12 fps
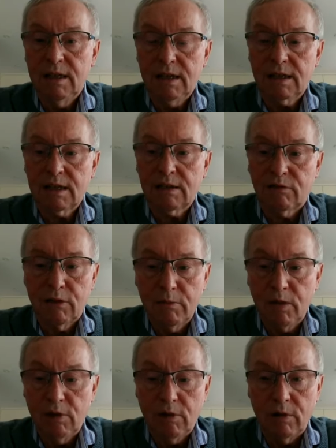disk
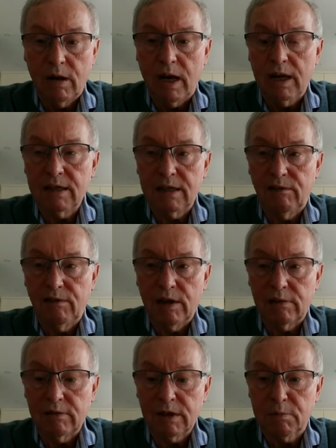from your
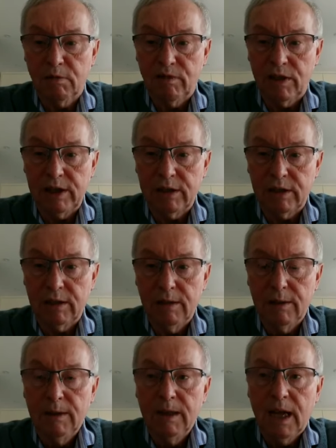antivirus provider